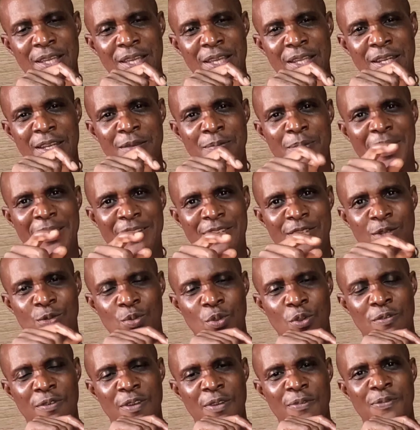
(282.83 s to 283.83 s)
the batteries
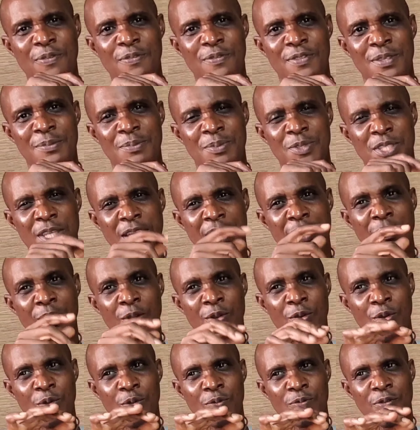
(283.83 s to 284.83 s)
were over 50%, they were
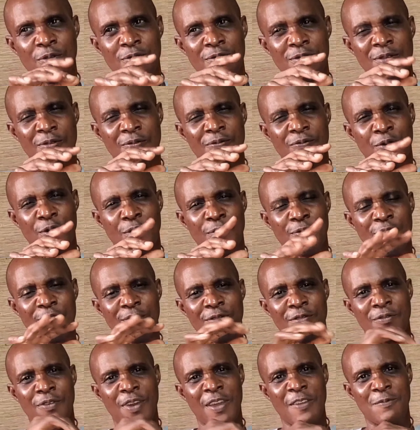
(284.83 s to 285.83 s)
close, 54,
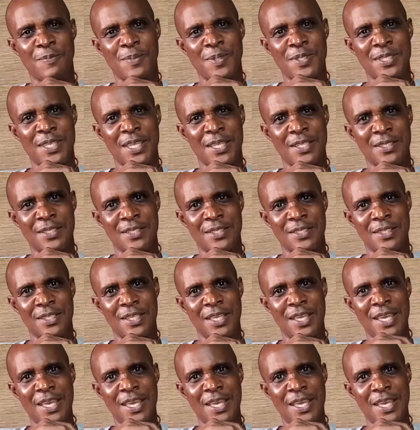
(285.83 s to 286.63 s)
55%.